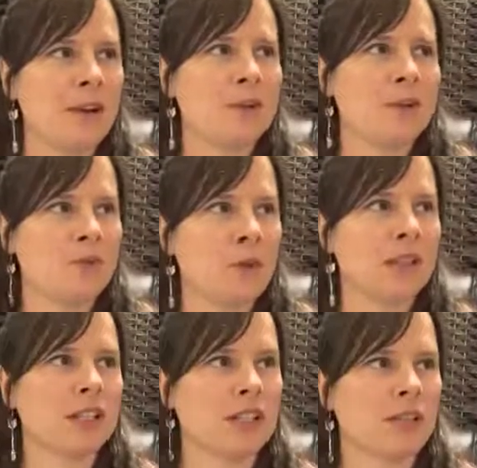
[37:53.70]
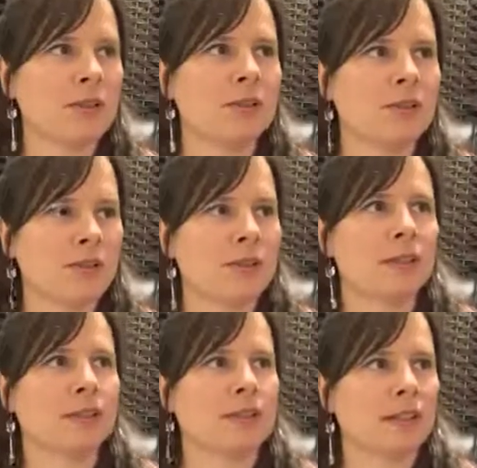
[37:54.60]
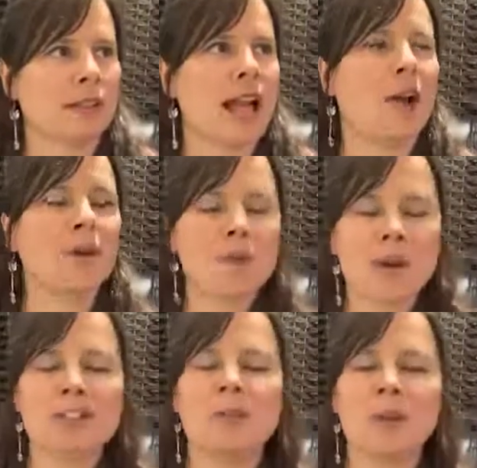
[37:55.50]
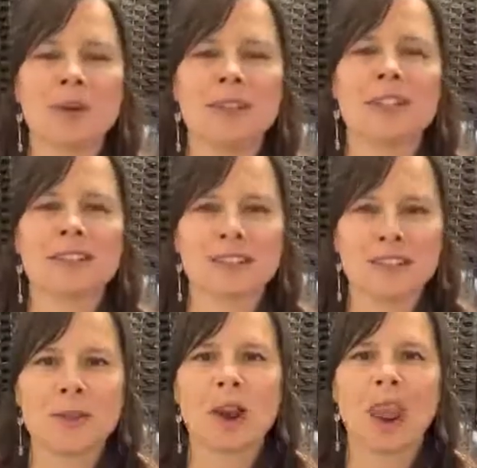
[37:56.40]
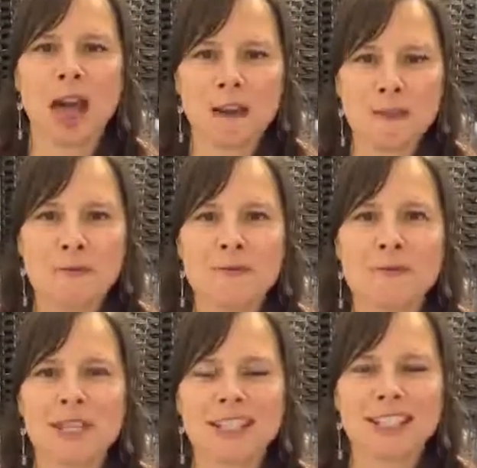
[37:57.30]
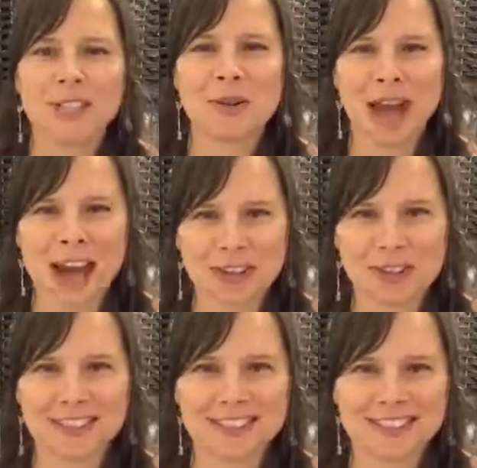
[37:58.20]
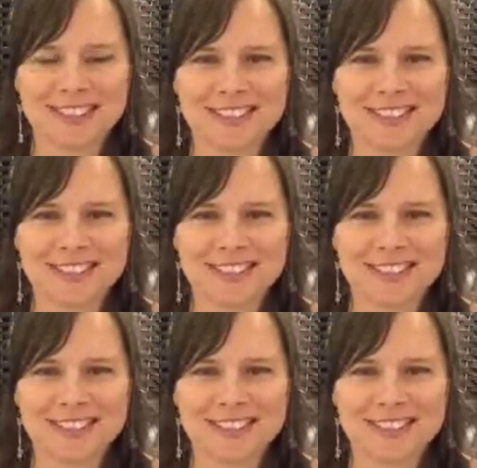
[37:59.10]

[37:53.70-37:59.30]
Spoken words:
you want to put your love into action.